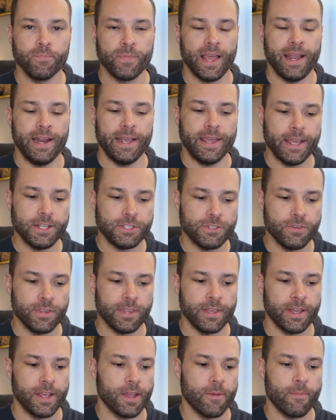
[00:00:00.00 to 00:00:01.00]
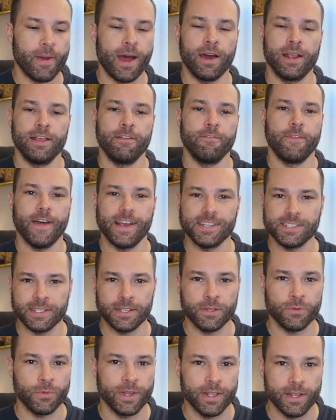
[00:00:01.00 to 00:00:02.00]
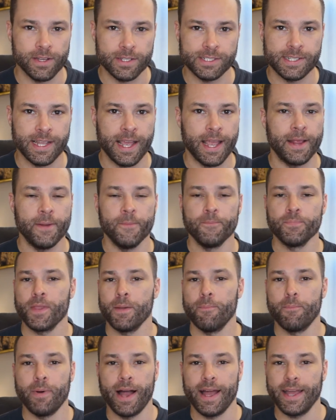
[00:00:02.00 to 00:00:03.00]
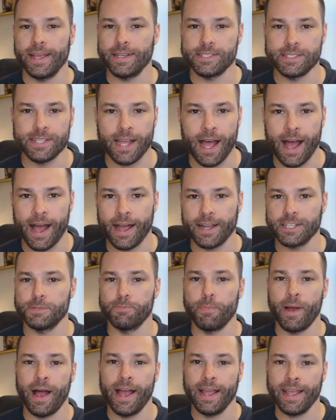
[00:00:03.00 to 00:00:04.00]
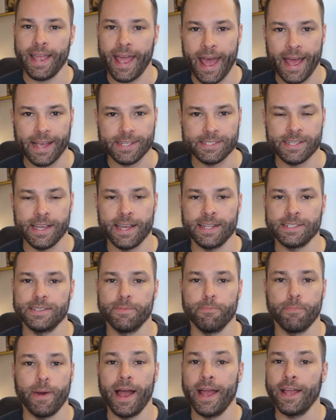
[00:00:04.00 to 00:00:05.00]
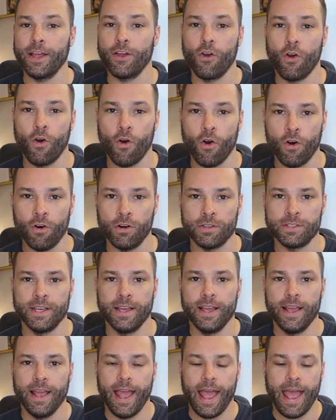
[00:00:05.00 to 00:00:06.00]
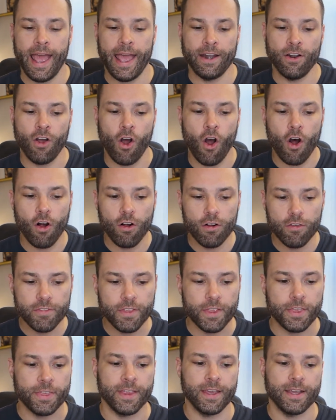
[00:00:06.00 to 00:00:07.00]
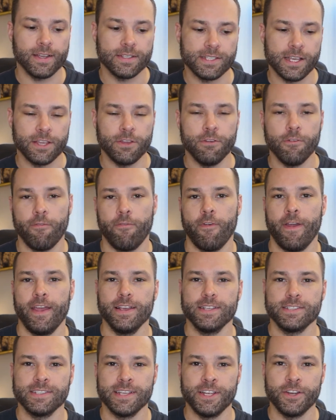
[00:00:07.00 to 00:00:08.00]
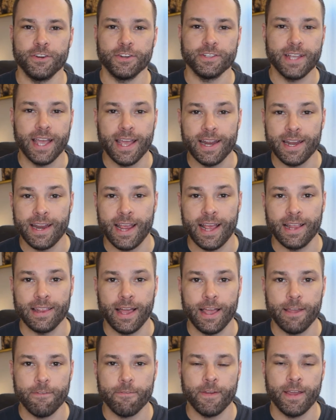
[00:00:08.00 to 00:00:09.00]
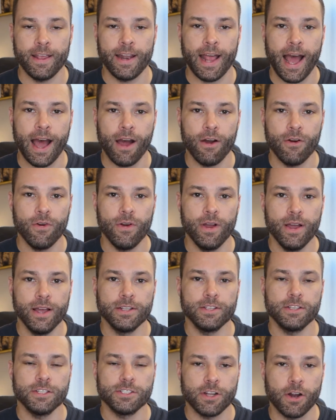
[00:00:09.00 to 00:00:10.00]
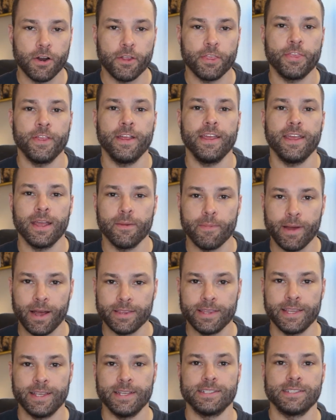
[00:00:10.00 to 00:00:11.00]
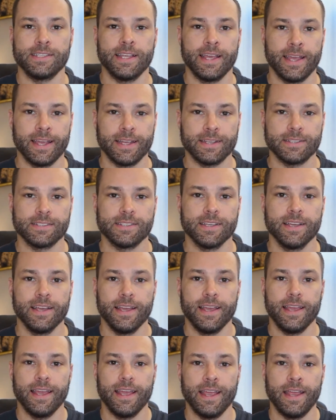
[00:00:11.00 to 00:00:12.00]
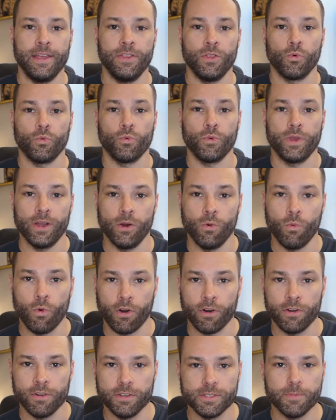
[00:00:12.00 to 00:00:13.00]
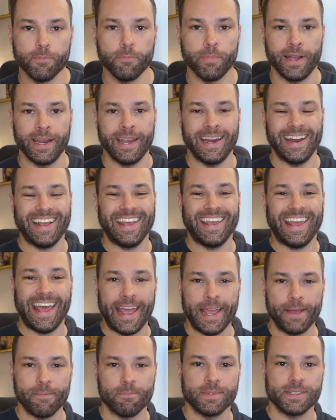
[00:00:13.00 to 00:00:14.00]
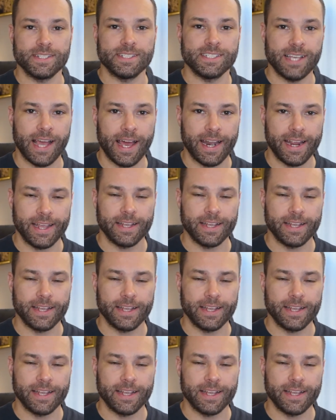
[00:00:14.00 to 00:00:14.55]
and it gets you thinking about investing in real estate, buying stocks, buying assets, buying gold, and all of the things that you face in your day-to-day life and how to start thinking about these things in the real world, but in a game setting.